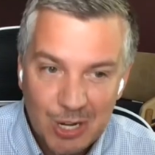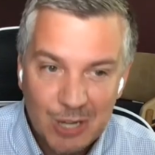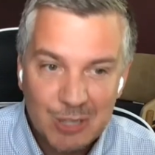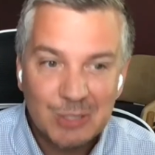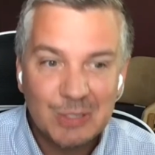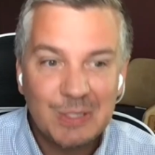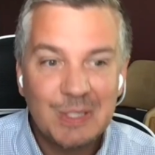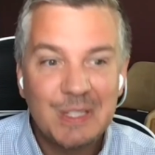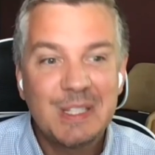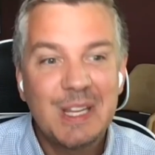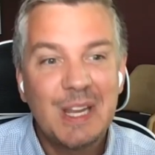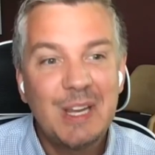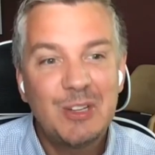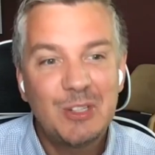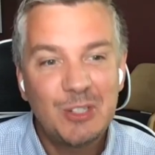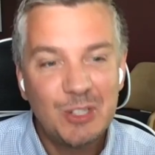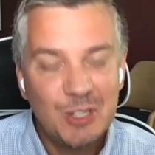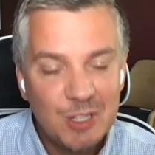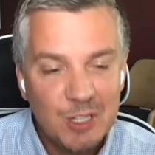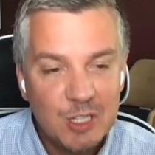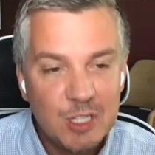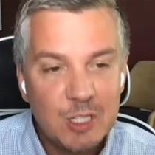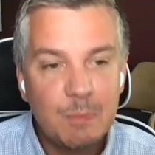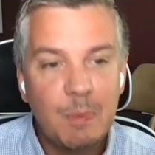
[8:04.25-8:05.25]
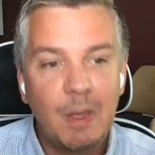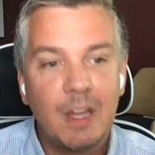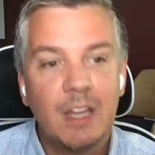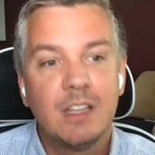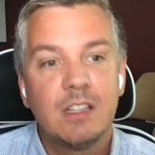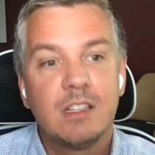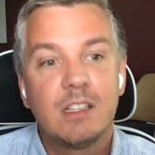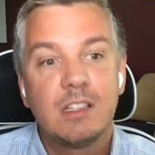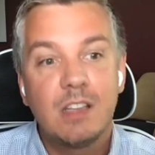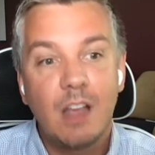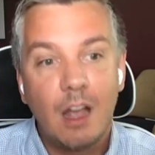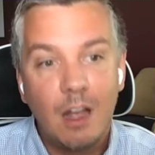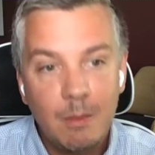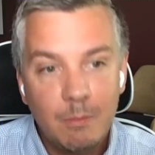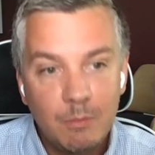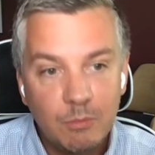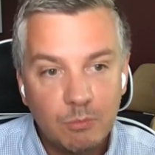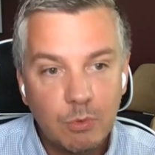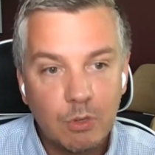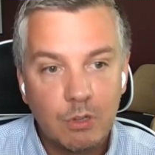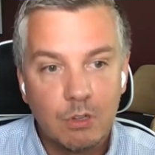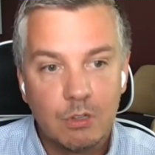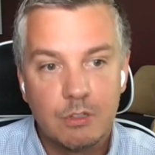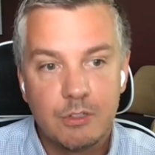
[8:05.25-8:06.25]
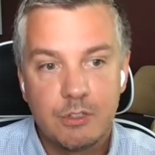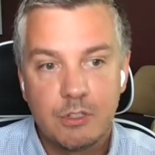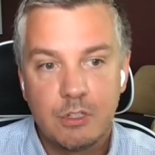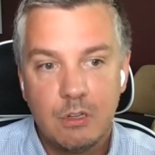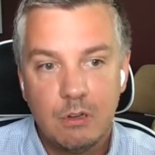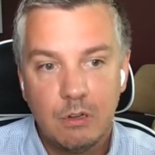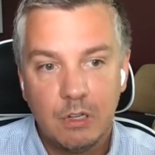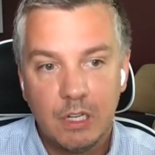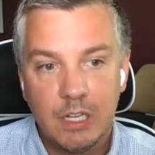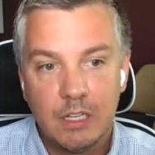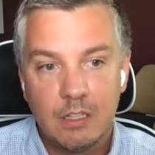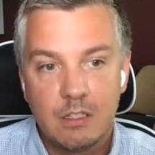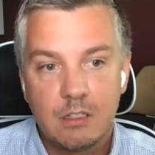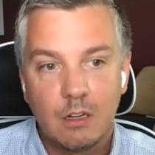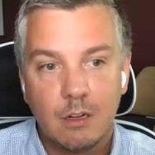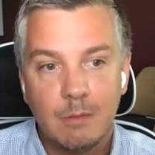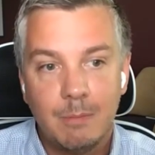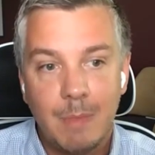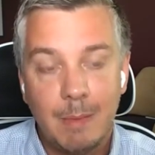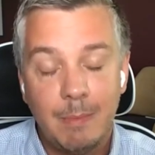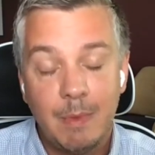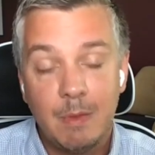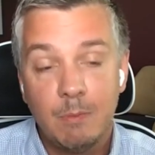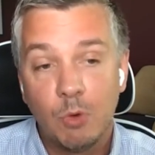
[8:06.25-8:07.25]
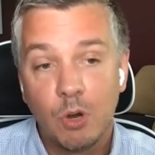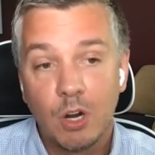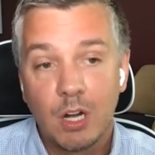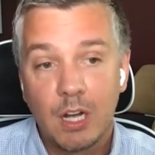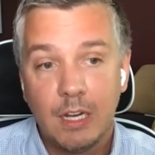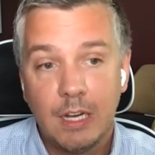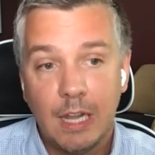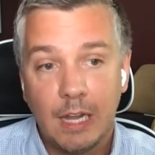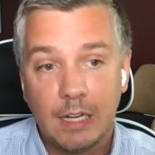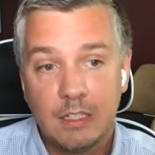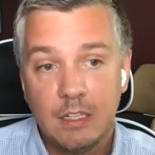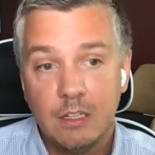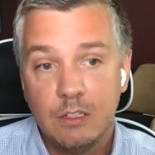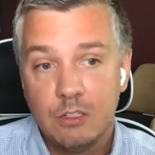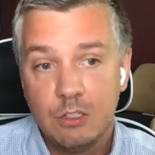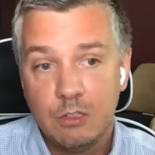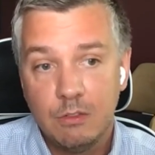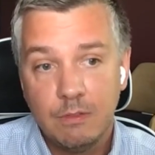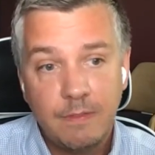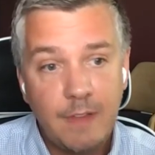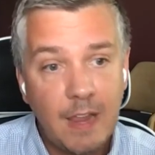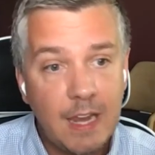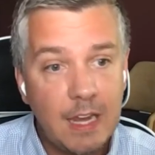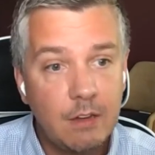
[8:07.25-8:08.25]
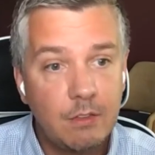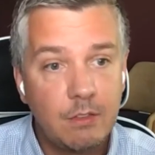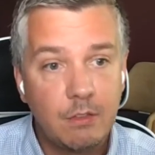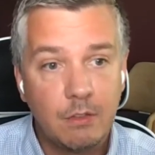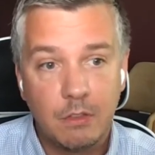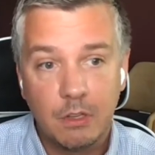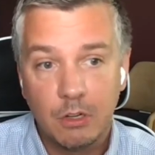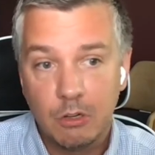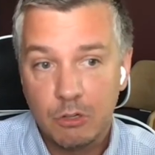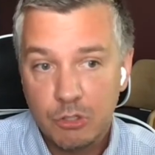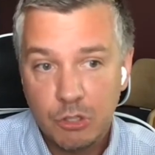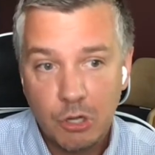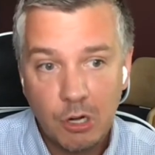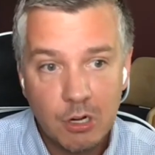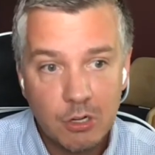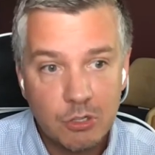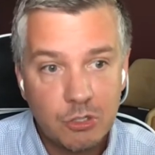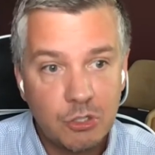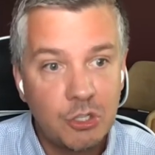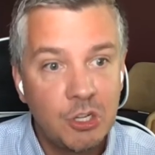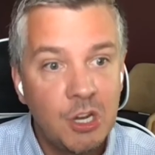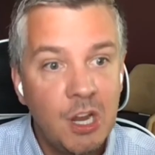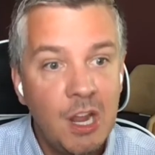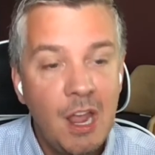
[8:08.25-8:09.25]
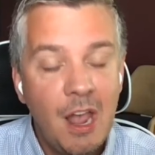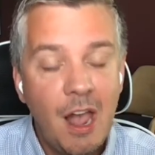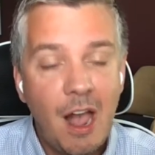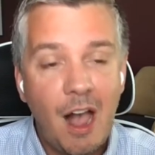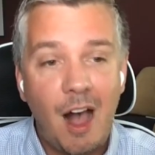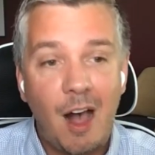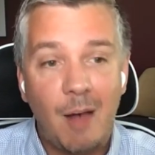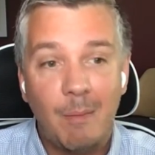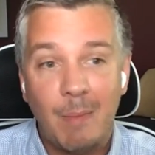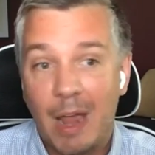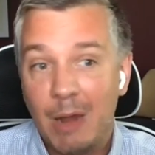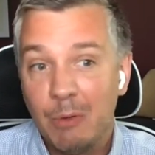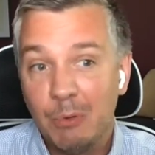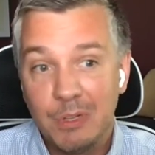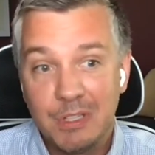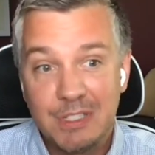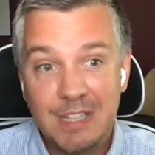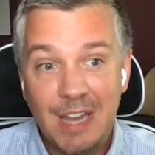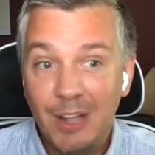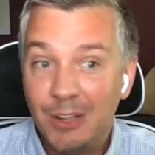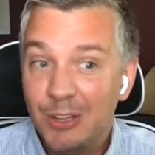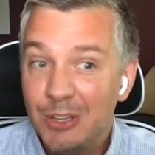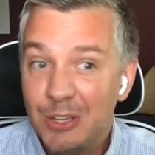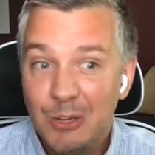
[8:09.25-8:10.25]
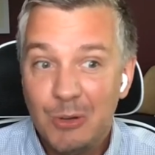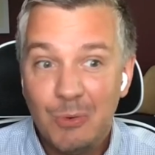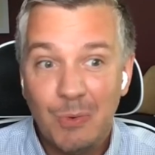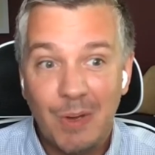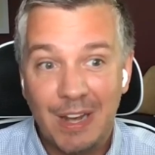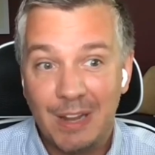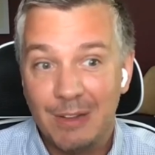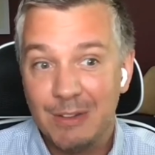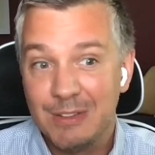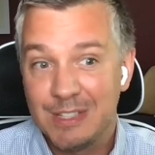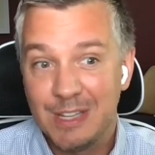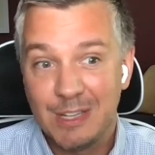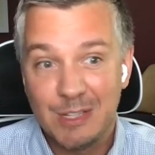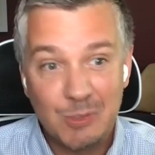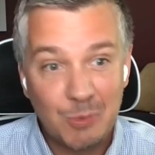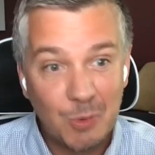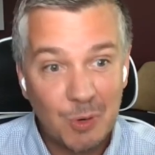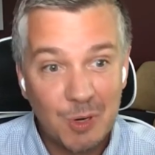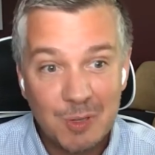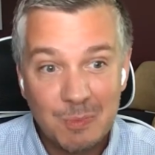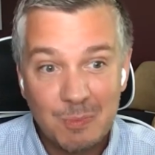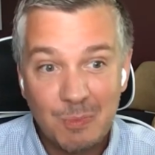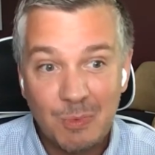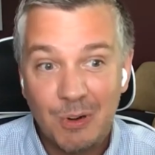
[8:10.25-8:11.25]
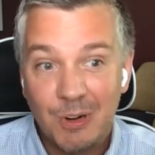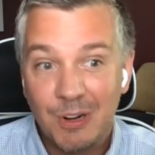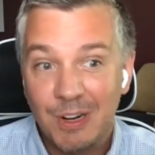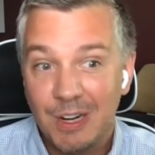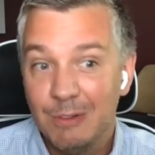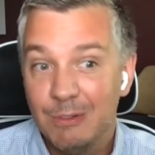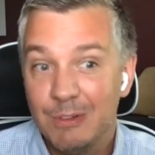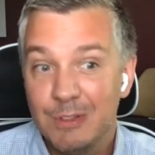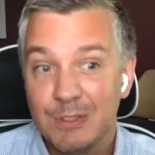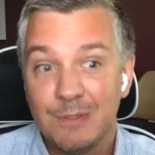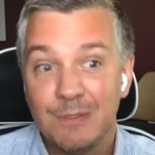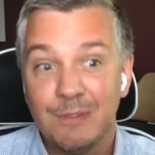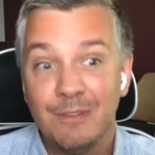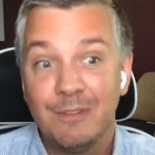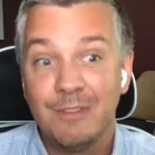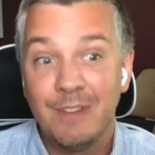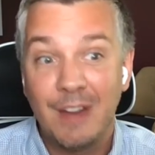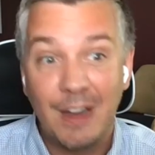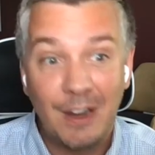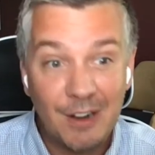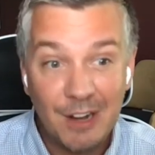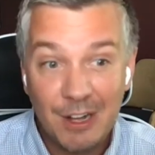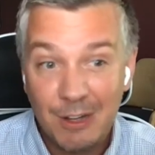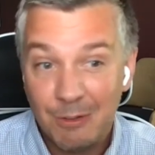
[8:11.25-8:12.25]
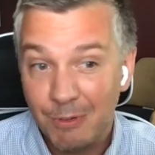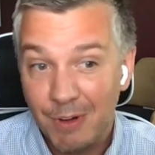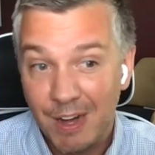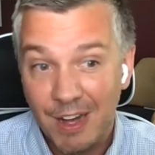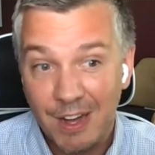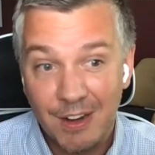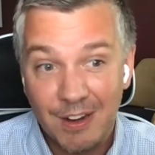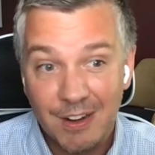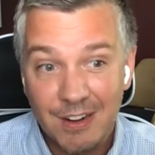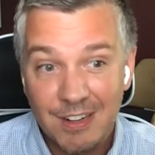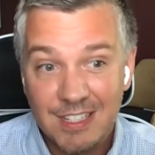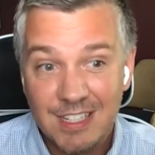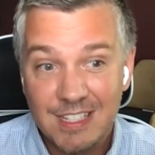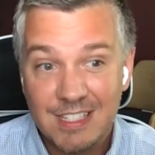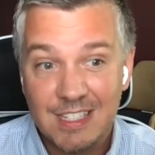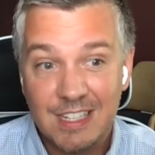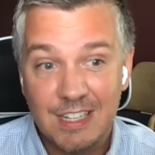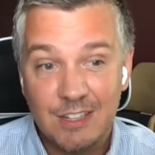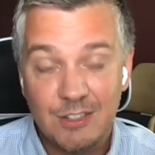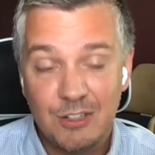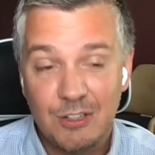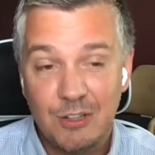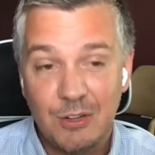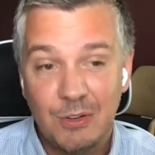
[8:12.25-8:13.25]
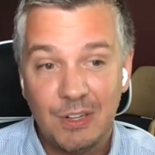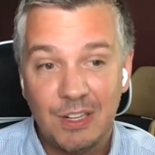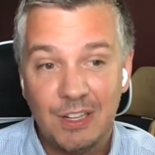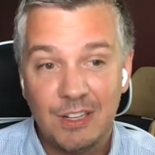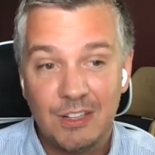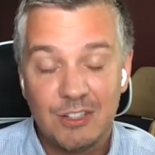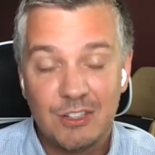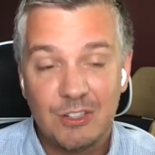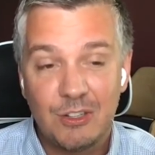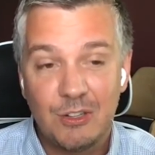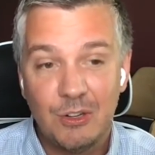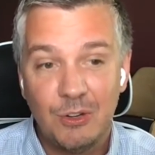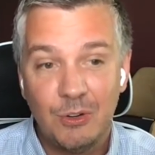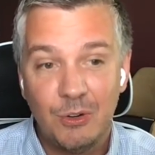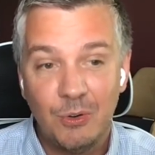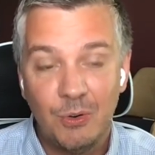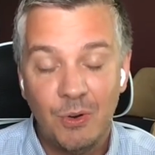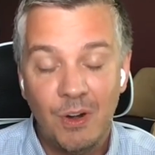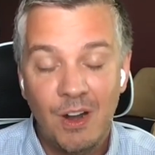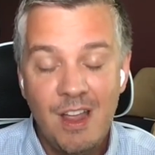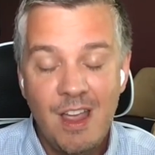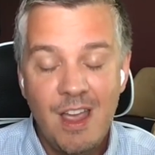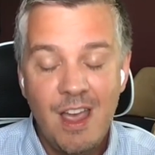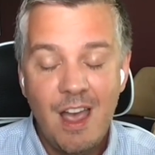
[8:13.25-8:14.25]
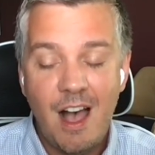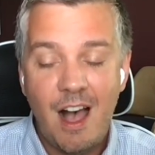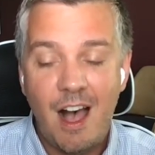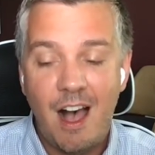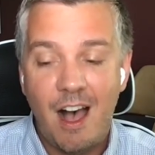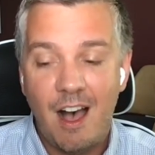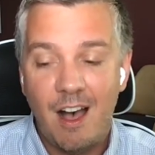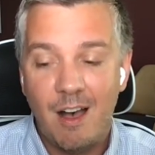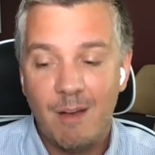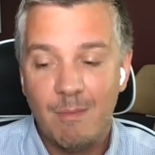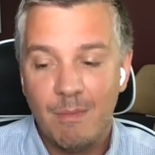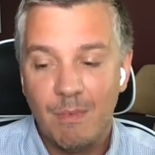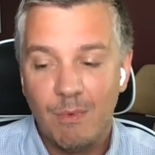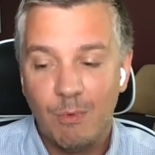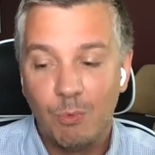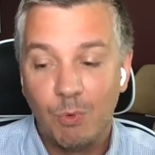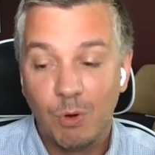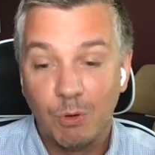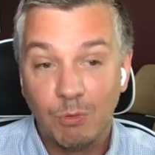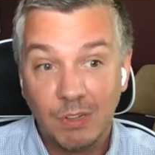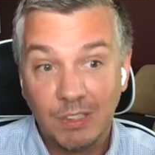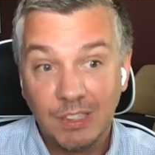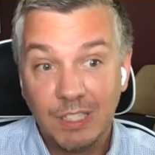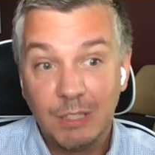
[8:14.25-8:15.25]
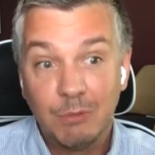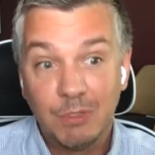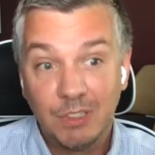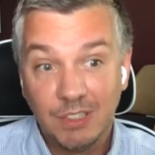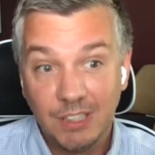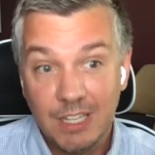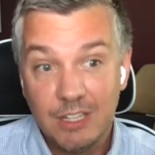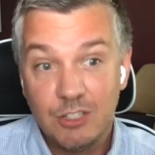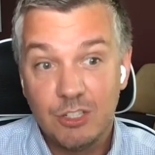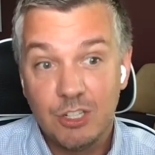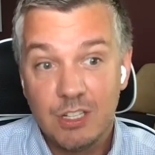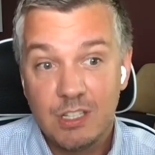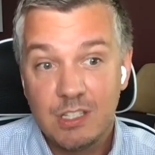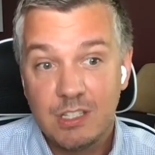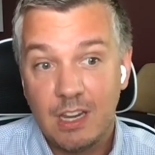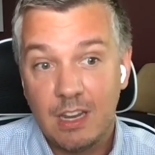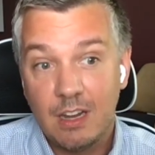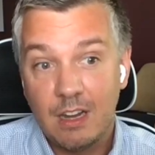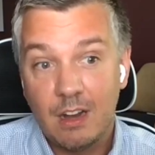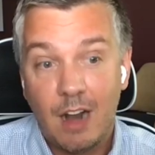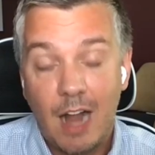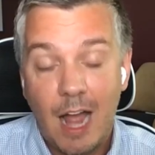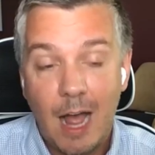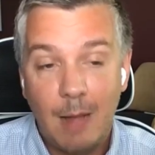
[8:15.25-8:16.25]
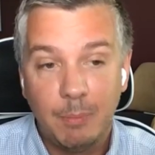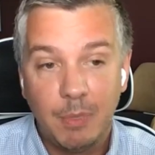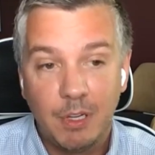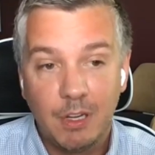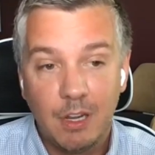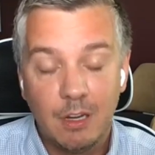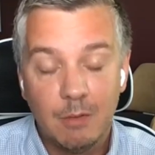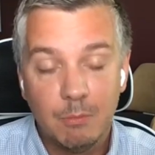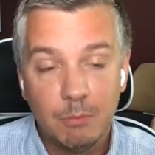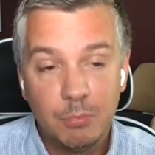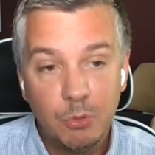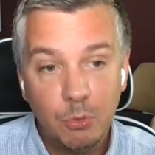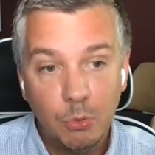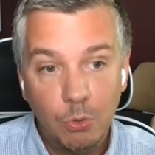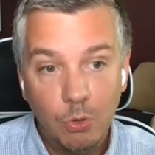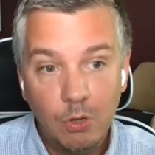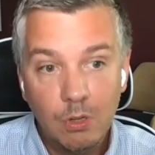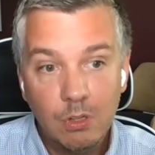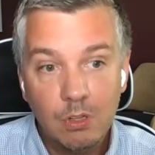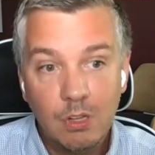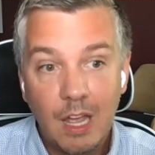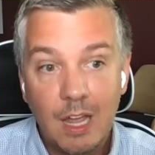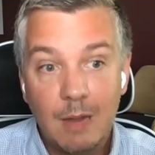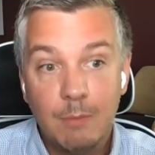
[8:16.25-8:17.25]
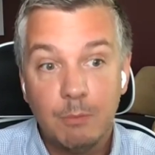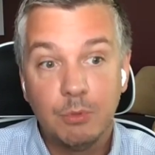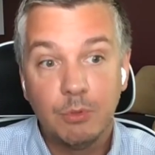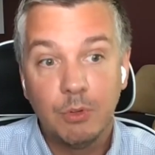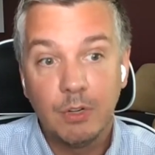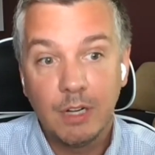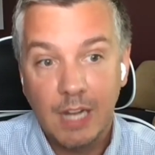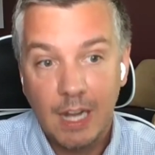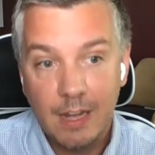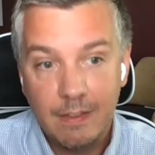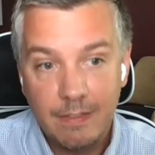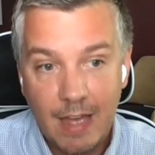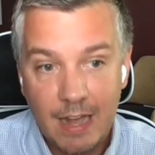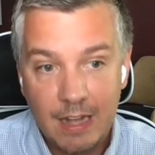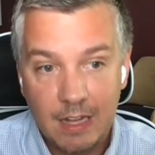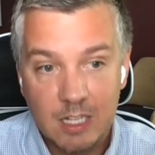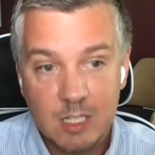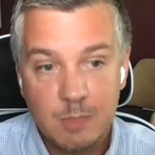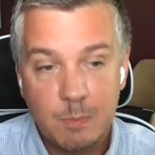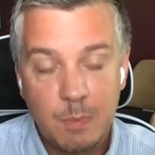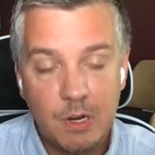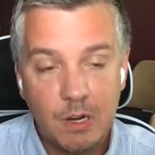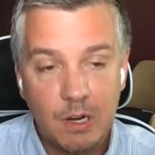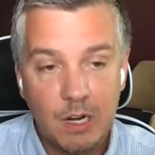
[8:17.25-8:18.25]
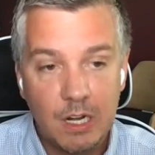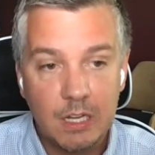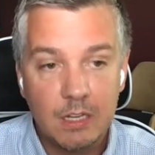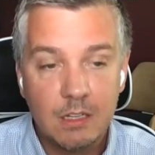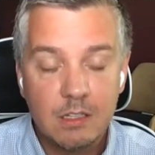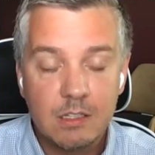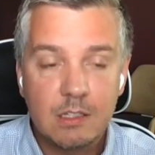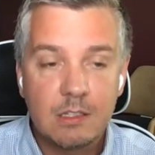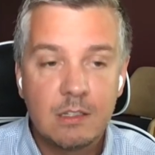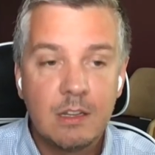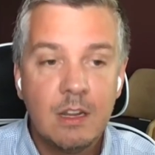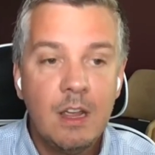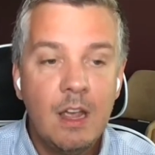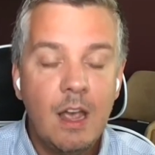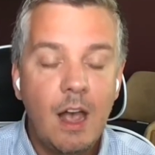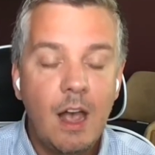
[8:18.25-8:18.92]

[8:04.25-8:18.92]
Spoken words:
generalizations, but some rural students are maybe more connected to faith or their church. I will tell you, when I was at Swarthmore, it was very rare to see students who were really religious in our applicant pool, and bringing that experience